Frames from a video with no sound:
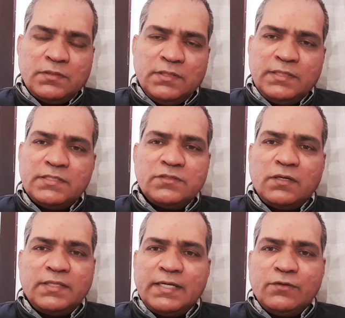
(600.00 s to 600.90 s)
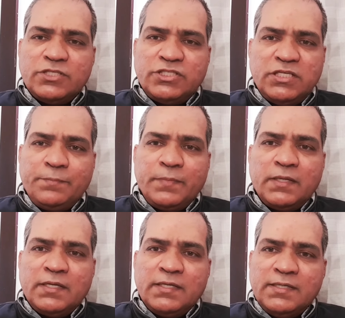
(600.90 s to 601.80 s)
It is not that your ship
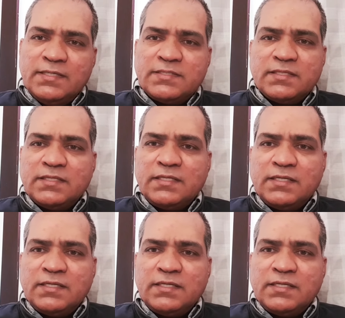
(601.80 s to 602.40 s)
is uh,